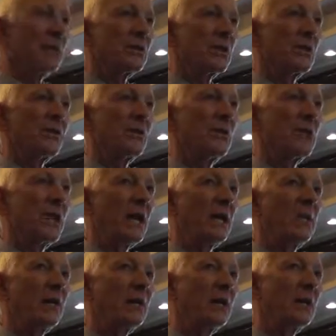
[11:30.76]
If you
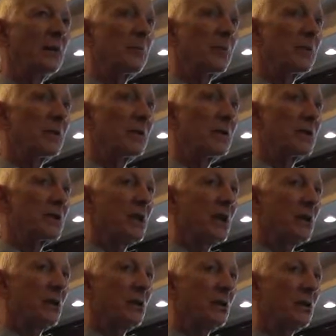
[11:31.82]
name an independent
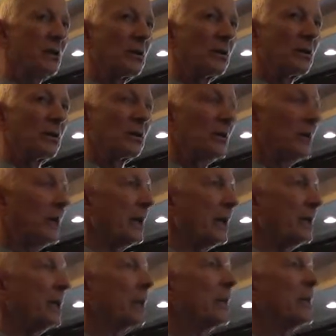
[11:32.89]
executor,
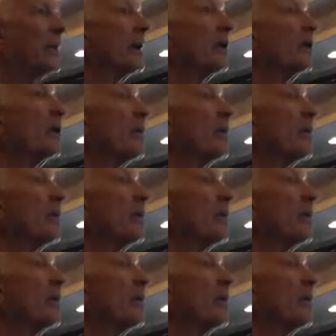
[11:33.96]
then they're